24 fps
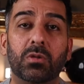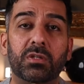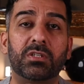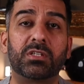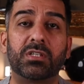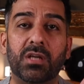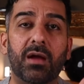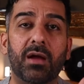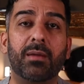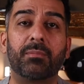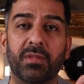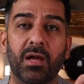all
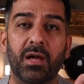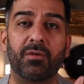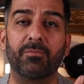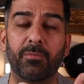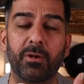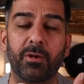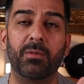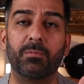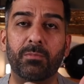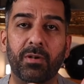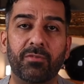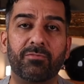the time that
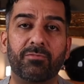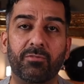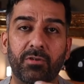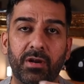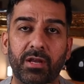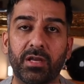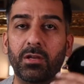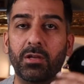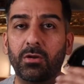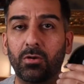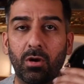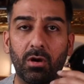wind
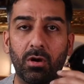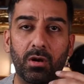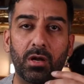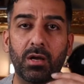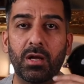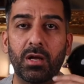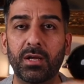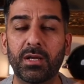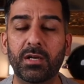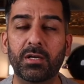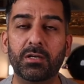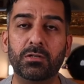buffering, you
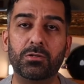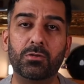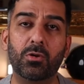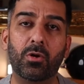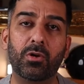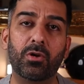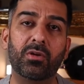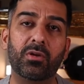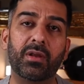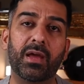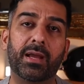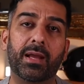gotta
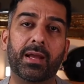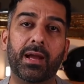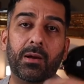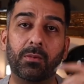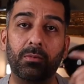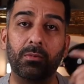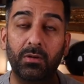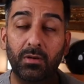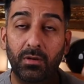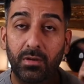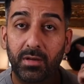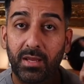sort your neck
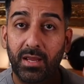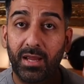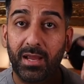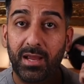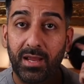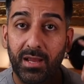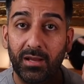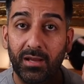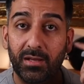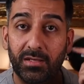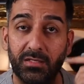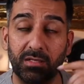out,
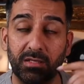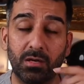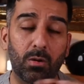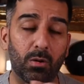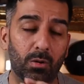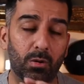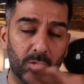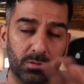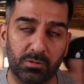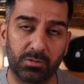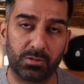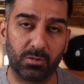ears,
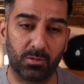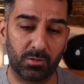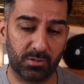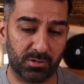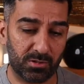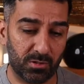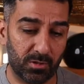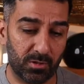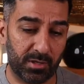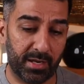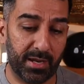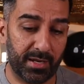all
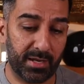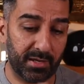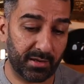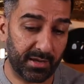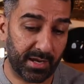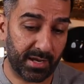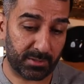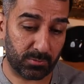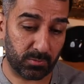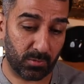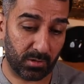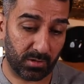sorts. Okay,
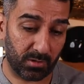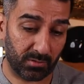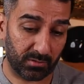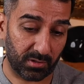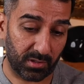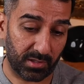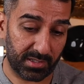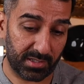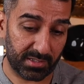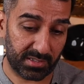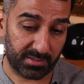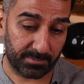next one
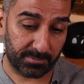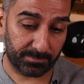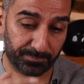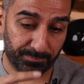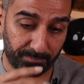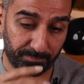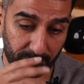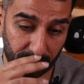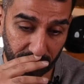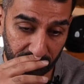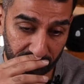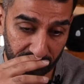on the list,
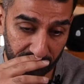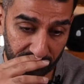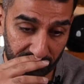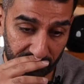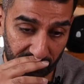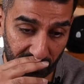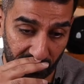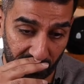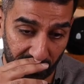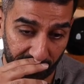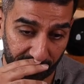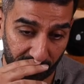
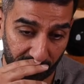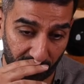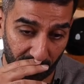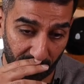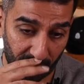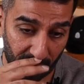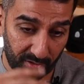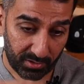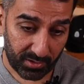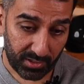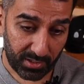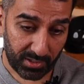
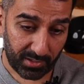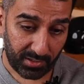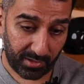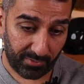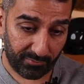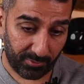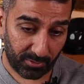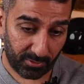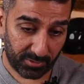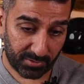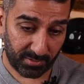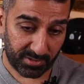
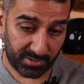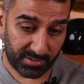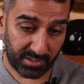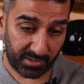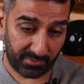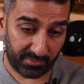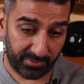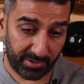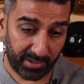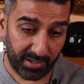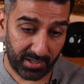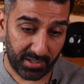I've lost
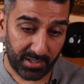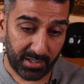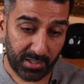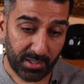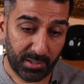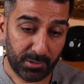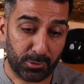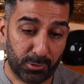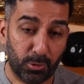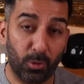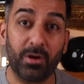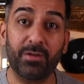myself here.
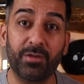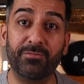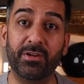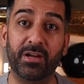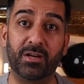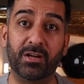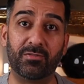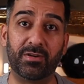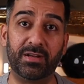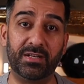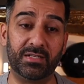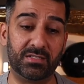Toy
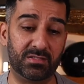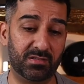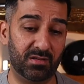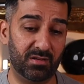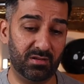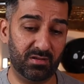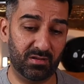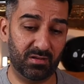figurines,